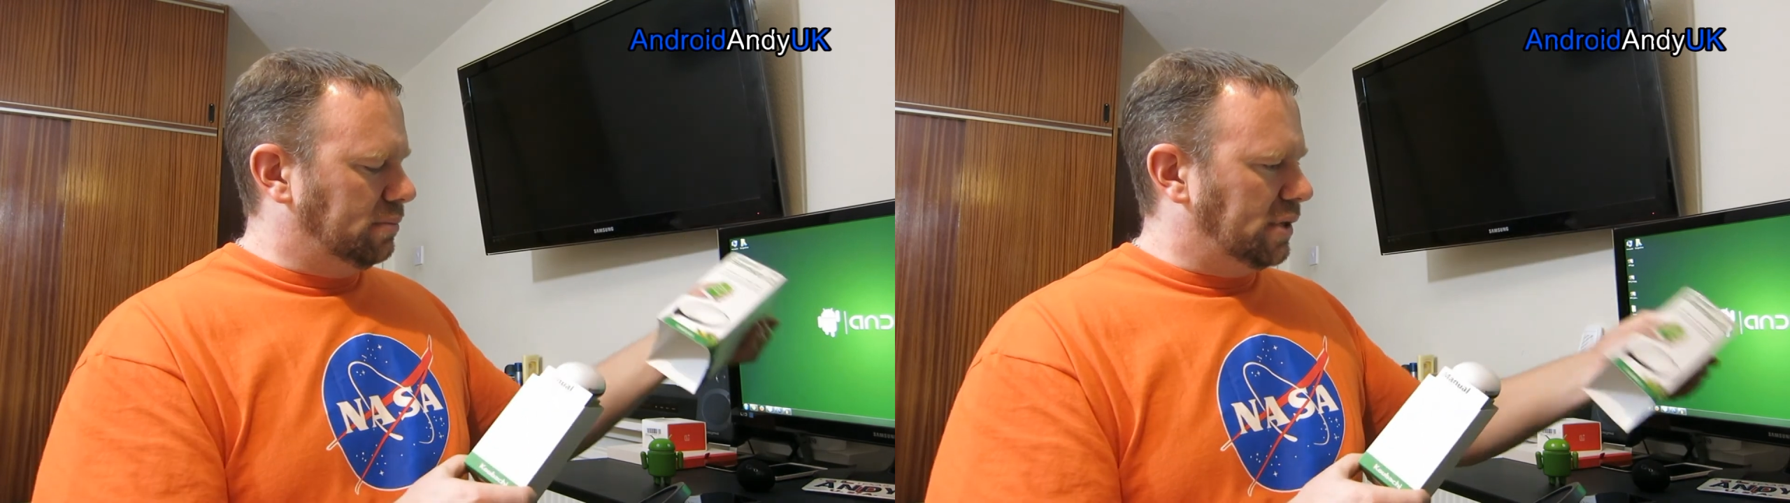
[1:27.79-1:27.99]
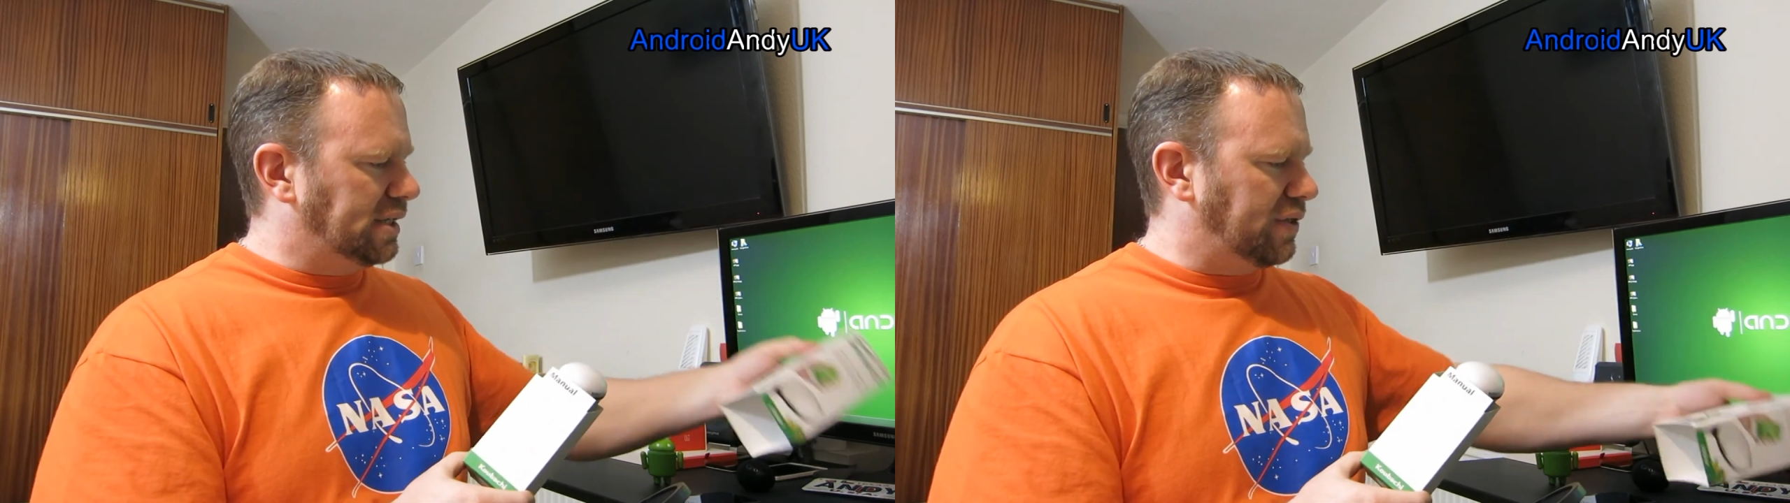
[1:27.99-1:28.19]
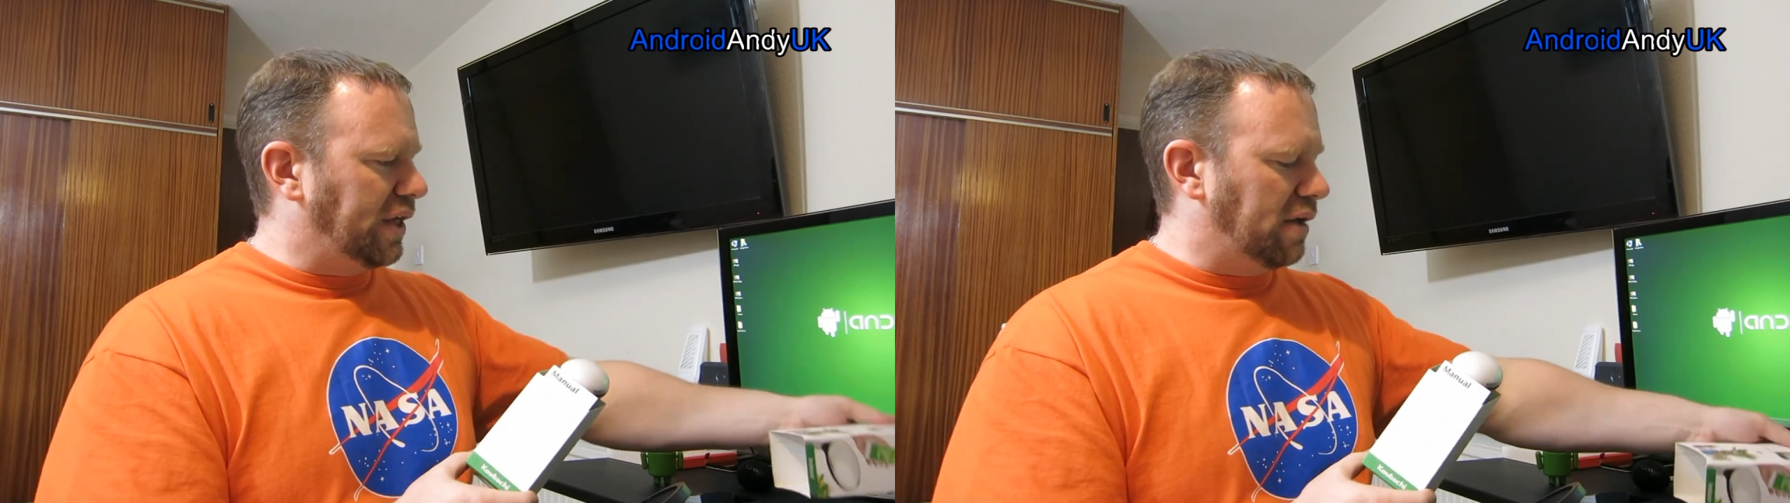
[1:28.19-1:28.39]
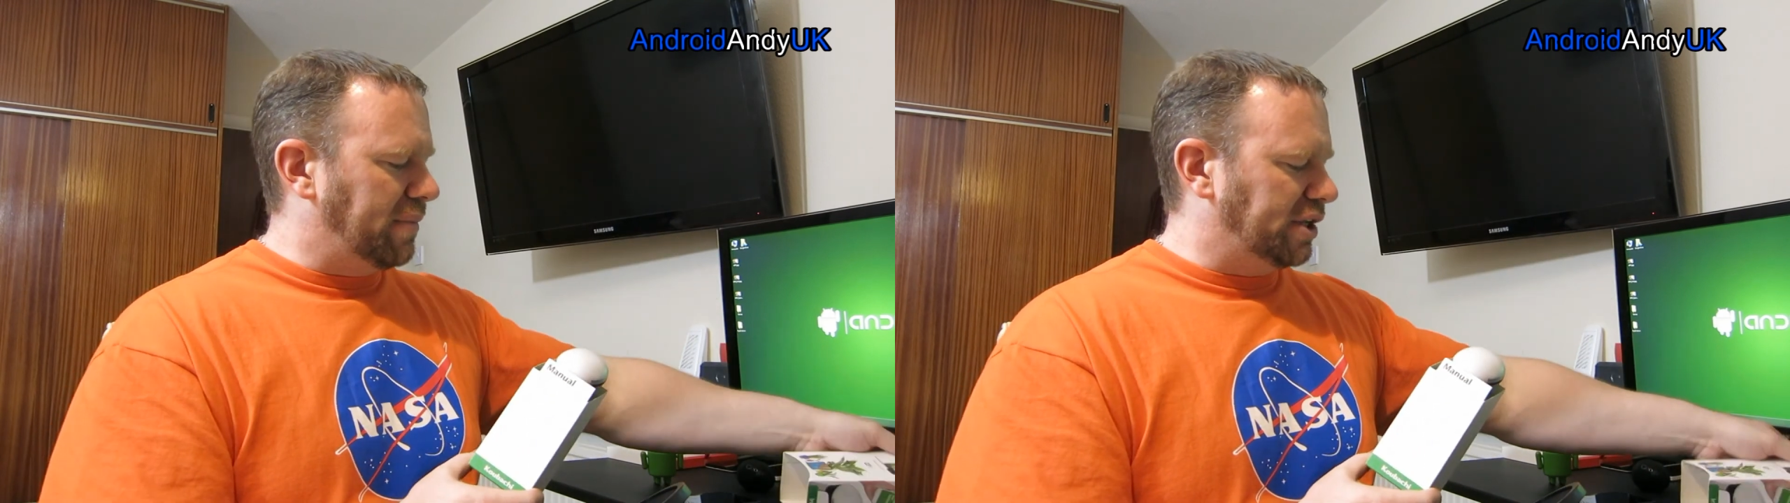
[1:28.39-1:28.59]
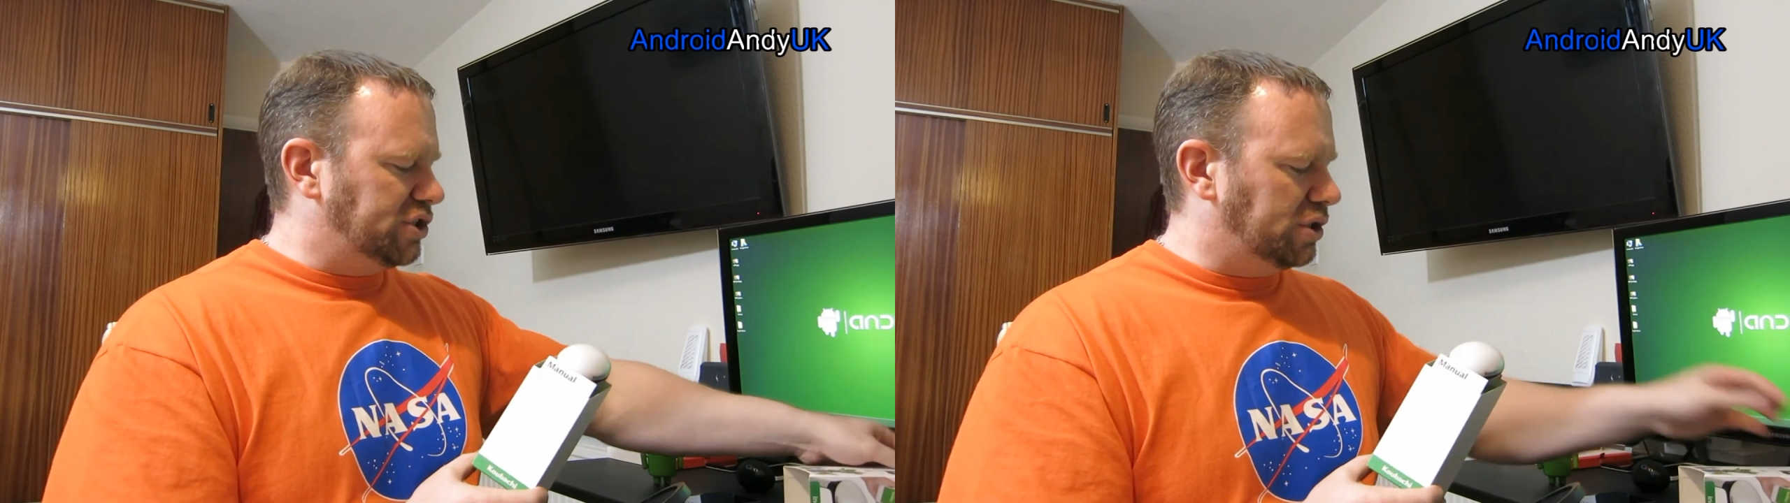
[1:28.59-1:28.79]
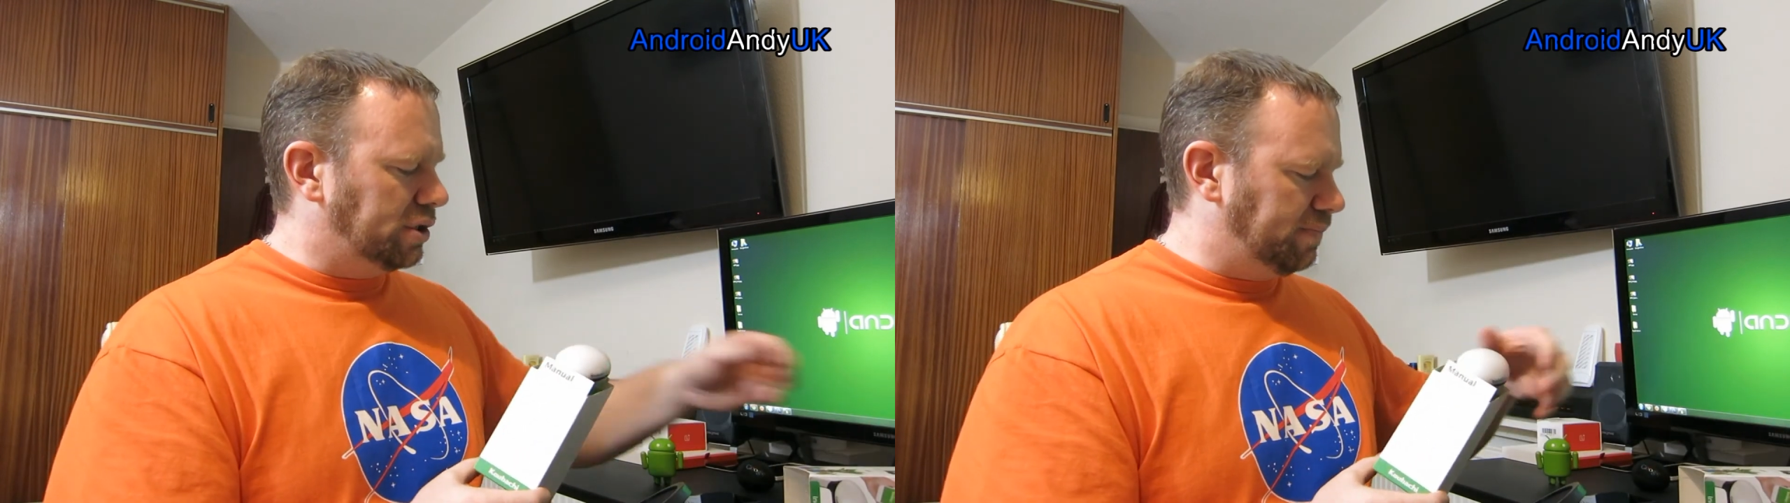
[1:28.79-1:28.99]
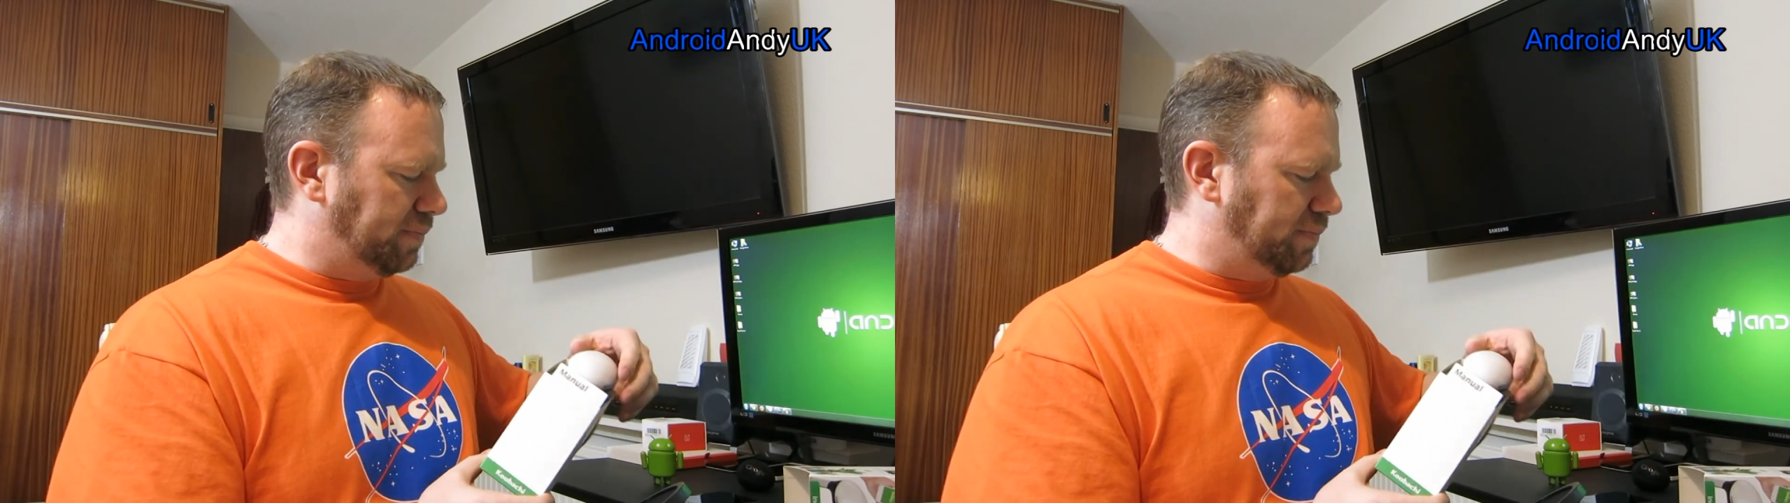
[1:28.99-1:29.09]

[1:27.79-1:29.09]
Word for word: as I think I mentioned,